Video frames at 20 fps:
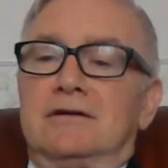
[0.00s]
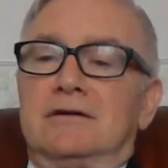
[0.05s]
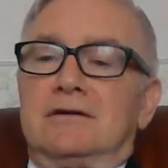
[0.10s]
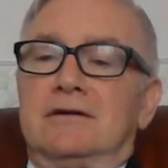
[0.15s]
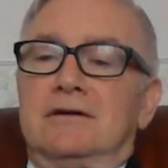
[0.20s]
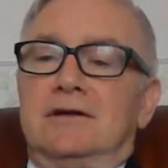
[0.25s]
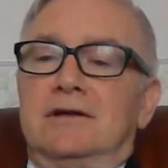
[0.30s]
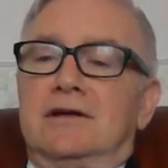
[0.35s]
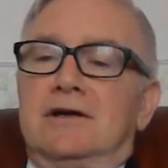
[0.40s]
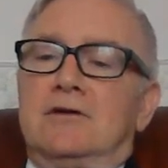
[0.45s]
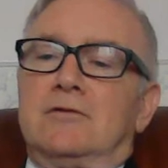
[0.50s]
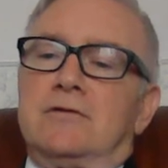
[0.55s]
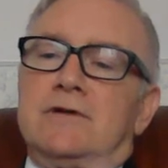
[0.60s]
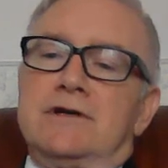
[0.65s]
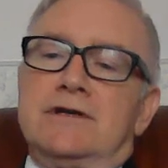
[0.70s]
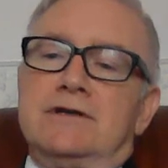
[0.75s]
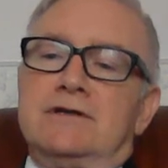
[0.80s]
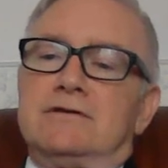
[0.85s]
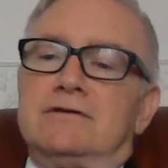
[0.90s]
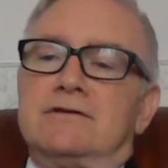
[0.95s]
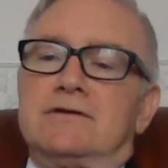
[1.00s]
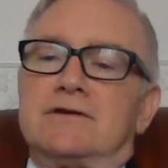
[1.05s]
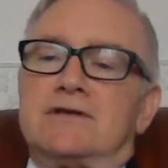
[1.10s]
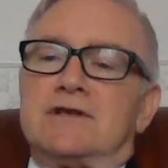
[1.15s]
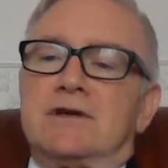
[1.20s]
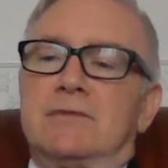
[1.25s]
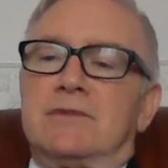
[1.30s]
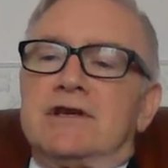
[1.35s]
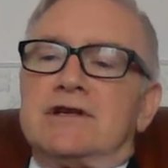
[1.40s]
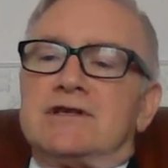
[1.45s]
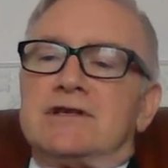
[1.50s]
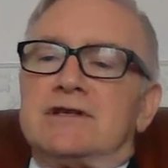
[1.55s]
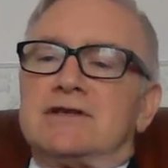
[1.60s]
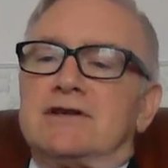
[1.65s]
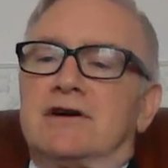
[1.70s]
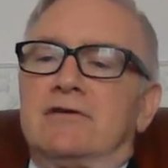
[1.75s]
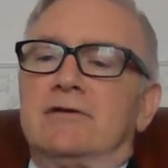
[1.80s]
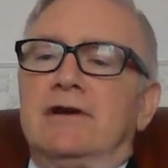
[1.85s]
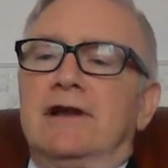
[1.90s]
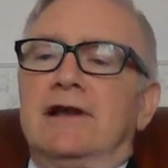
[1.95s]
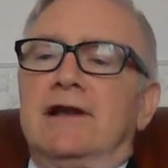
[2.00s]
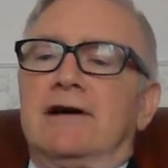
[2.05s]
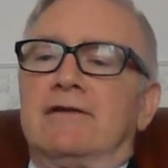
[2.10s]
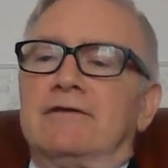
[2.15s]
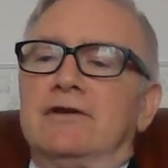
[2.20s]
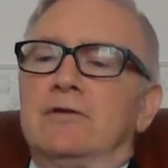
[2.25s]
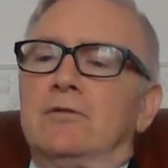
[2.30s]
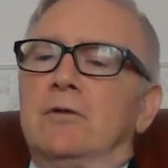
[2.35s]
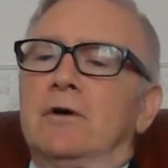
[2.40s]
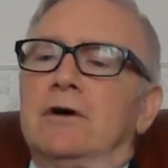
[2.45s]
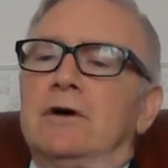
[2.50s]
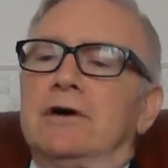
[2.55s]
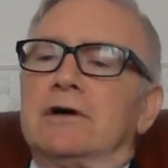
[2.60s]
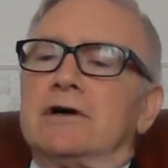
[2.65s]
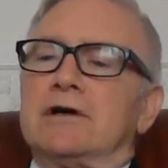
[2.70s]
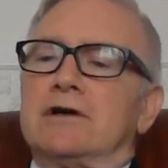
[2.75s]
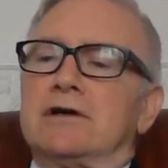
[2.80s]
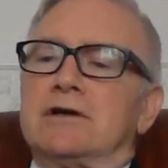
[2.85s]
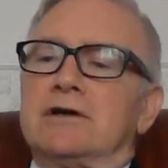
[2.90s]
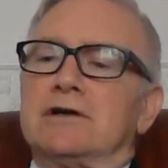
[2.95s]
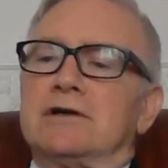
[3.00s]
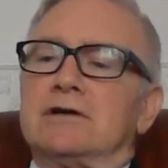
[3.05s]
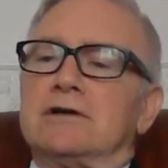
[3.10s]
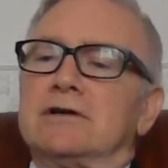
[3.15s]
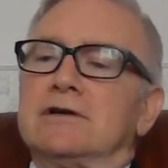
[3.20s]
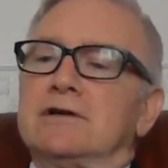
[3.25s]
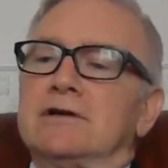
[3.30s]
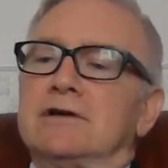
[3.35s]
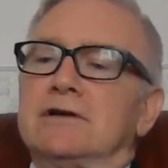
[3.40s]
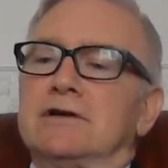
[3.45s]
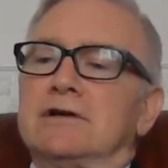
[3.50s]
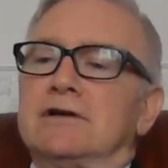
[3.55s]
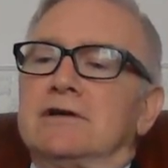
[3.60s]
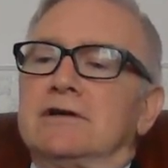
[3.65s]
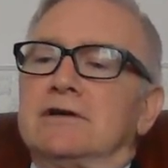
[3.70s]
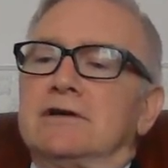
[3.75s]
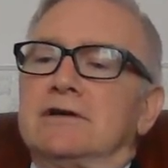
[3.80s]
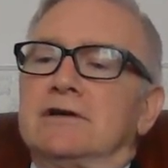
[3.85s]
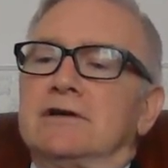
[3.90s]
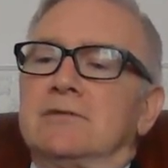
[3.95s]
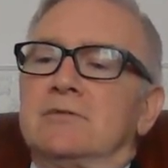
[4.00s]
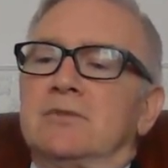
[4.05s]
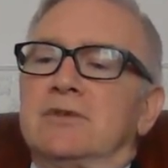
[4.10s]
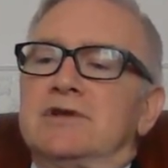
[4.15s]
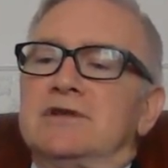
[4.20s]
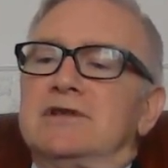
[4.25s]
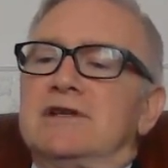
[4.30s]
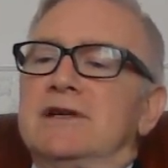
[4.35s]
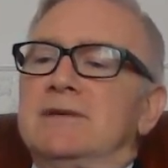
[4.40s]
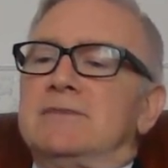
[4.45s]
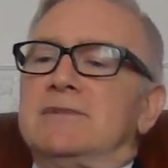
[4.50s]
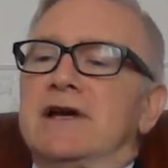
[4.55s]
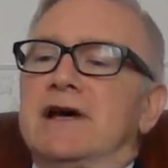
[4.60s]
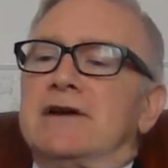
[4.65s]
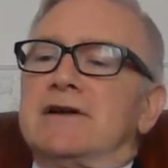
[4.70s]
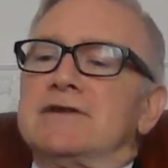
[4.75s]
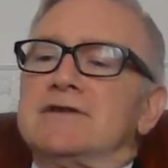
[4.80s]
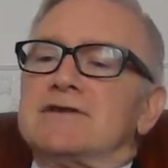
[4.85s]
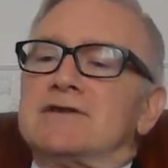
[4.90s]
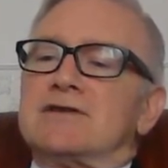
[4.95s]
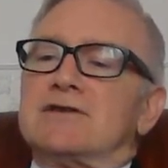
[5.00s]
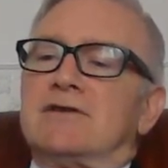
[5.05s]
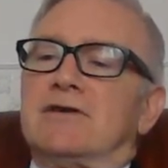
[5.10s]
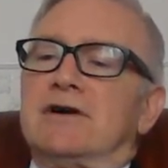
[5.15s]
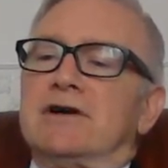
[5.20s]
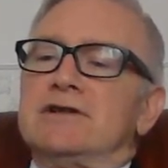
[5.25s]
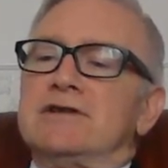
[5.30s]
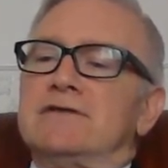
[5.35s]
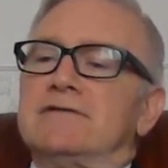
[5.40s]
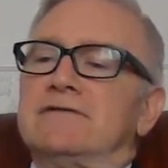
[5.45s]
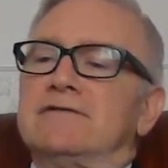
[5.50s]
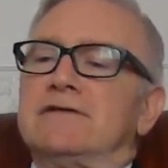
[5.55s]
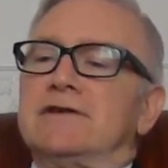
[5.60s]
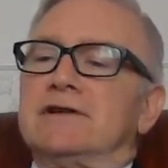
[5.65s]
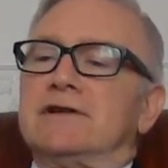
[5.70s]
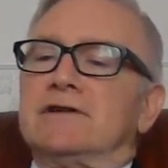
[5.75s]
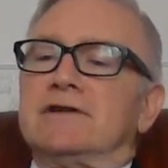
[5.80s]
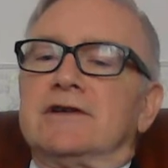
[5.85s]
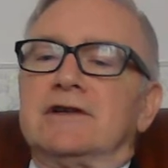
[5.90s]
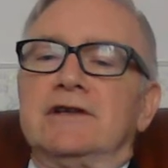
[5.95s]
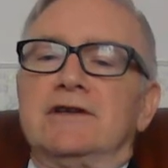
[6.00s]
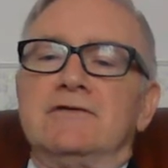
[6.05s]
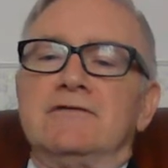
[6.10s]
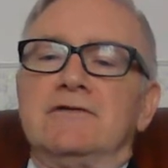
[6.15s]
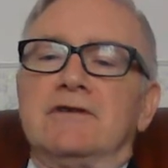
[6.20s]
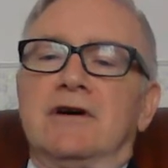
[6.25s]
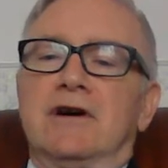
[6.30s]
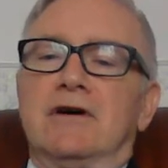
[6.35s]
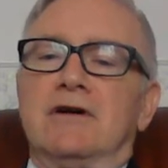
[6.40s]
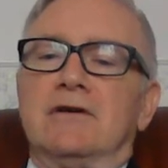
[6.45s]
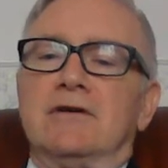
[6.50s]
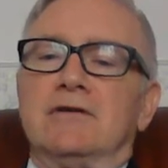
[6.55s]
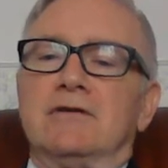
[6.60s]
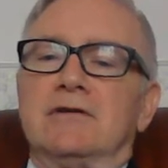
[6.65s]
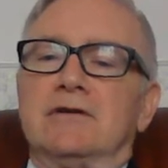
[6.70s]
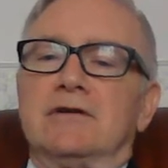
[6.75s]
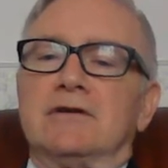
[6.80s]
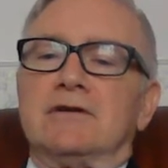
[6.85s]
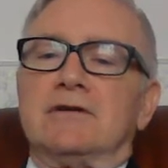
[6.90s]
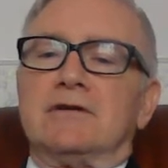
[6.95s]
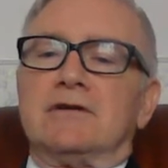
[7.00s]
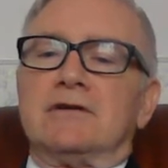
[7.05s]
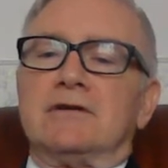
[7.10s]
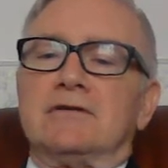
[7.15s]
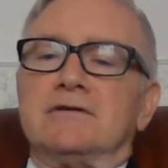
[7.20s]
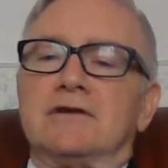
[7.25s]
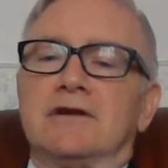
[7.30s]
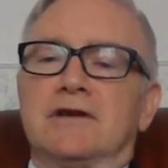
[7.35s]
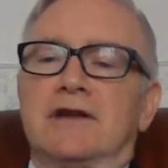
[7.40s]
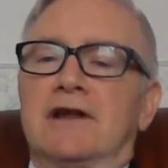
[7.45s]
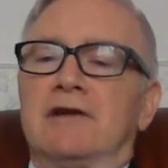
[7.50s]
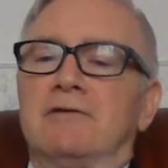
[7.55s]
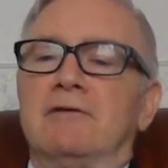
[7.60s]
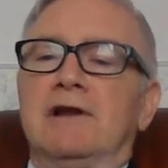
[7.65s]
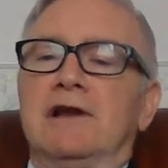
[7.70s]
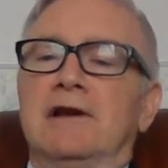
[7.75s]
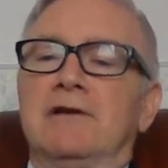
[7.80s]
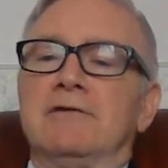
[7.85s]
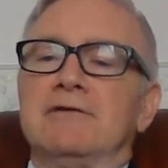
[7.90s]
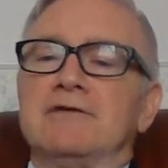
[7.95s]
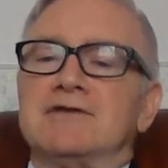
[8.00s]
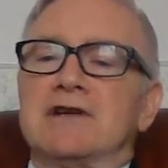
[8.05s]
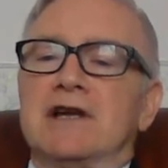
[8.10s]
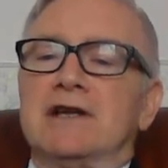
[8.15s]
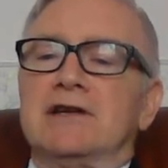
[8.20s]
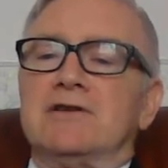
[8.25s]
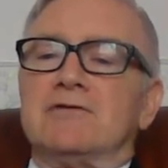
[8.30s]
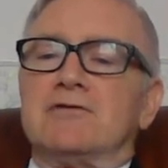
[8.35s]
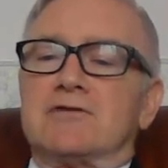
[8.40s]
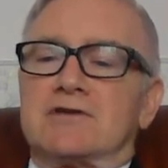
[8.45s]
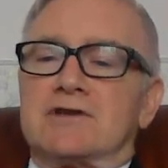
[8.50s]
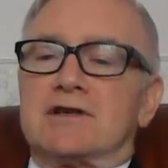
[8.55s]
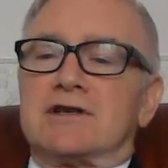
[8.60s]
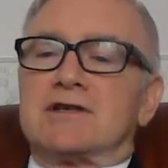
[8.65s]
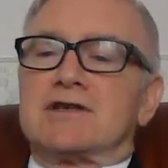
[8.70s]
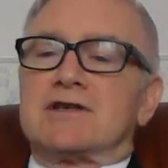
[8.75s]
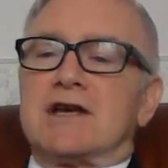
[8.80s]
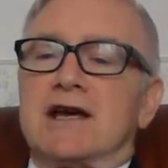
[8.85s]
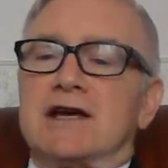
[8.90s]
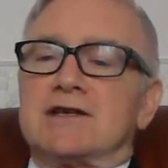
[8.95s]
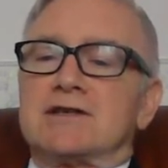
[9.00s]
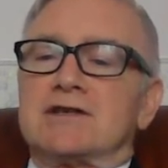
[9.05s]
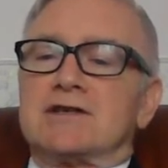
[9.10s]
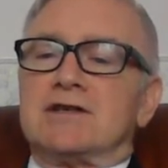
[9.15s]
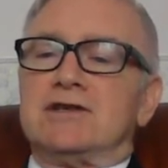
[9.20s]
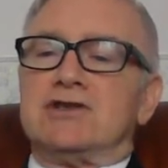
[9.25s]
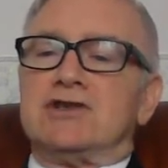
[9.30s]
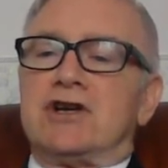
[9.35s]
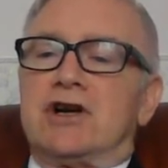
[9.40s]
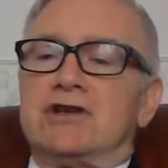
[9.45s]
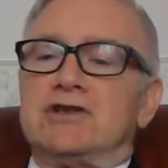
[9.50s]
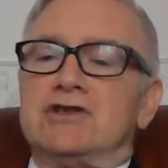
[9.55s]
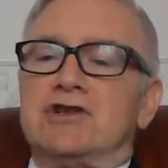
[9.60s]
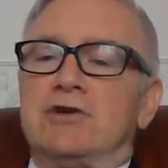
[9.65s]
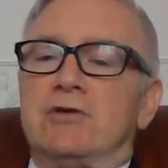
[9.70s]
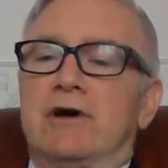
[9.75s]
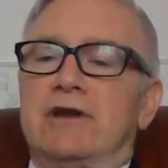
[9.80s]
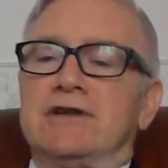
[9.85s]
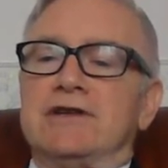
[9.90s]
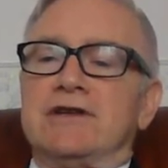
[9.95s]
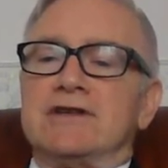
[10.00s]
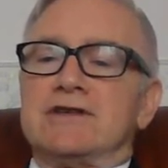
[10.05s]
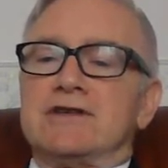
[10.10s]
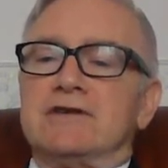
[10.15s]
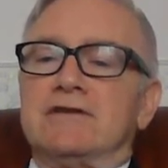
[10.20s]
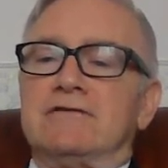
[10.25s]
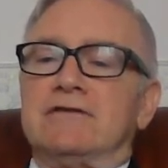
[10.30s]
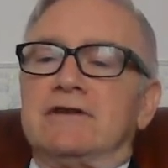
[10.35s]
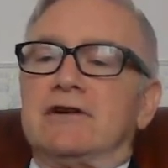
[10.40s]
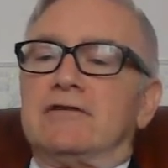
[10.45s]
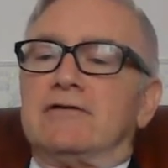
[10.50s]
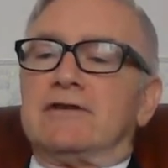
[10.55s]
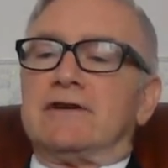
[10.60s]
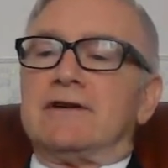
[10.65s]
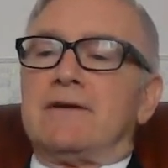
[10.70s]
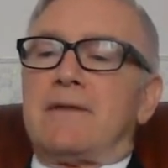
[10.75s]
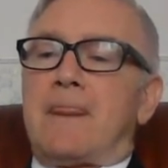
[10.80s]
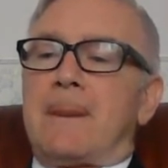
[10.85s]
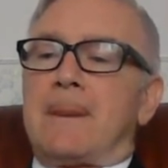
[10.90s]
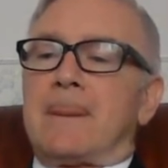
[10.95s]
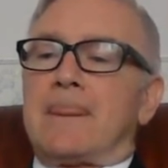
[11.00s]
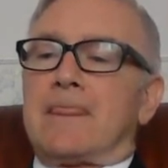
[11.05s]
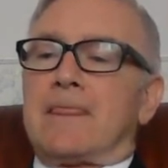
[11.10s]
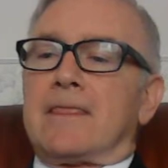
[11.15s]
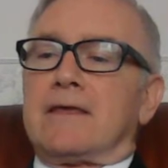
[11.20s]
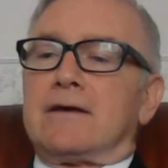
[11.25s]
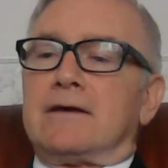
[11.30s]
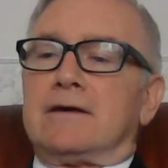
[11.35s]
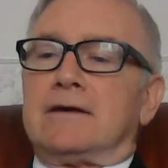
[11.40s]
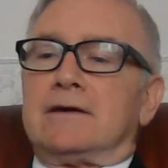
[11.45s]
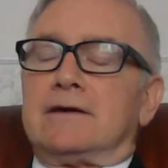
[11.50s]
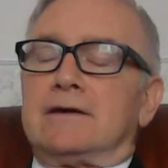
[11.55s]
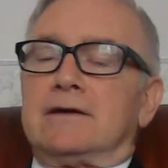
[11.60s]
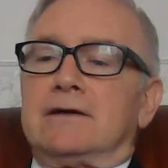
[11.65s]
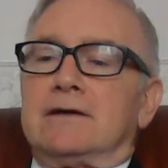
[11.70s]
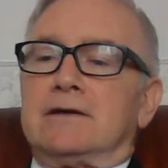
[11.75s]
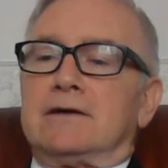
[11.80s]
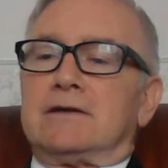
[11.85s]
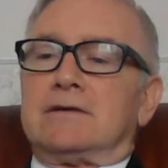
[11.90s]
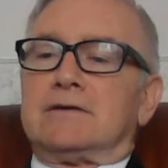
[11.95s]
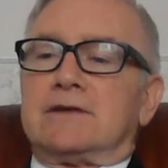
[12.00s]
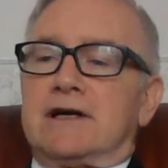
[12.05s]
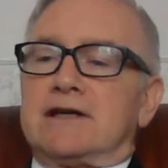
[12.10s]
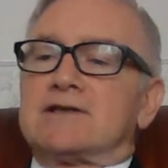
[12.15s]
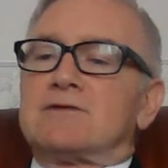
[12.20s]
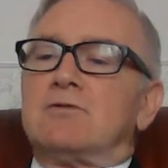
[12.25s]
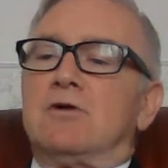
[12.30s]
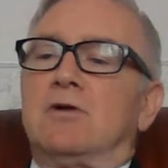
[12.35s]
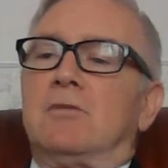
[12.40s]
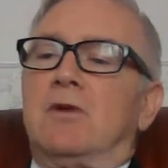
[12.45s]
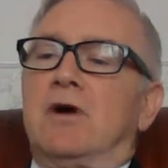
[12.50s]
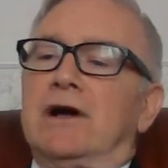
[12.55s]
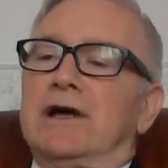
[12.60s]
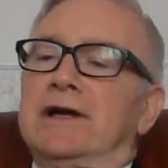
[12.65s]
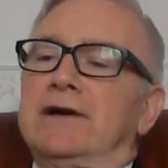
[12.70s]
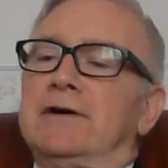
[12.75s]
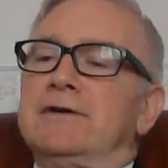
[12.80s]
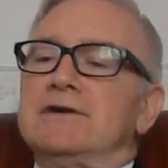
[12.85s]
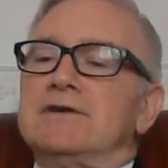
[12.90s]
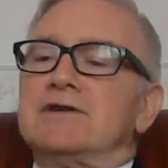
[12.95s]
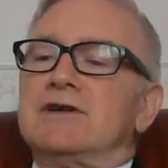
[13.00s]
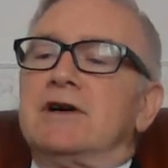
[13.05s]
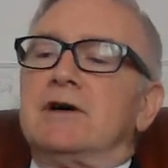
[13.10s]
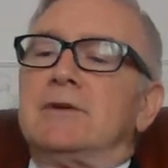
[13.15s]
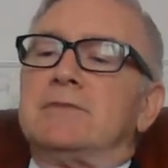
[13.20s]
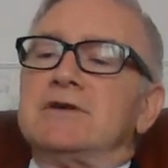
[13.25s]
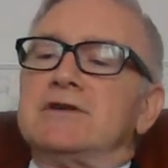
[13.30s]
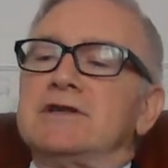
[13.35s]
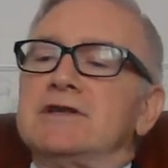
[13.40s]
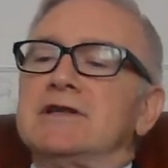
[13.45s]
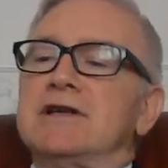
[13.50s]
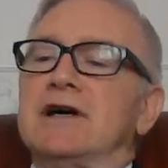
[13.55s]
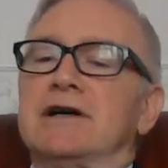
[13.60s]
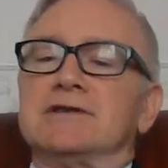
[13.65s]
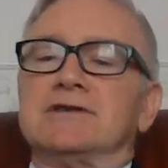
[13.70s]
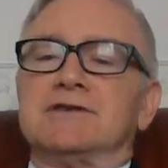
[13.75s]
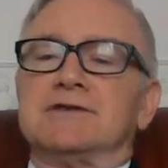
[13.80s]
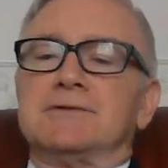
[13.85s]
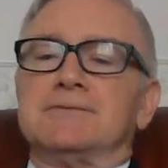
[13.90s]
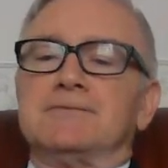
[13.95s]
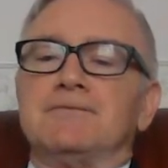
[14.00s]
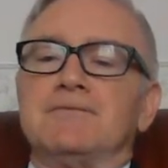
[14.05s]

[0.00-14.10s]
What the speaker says: You know when somebody says, "I really love your work," but deep down inside you feel that you know that they really resent your success and judge you undeserving of it? That's what my inner interpreter does.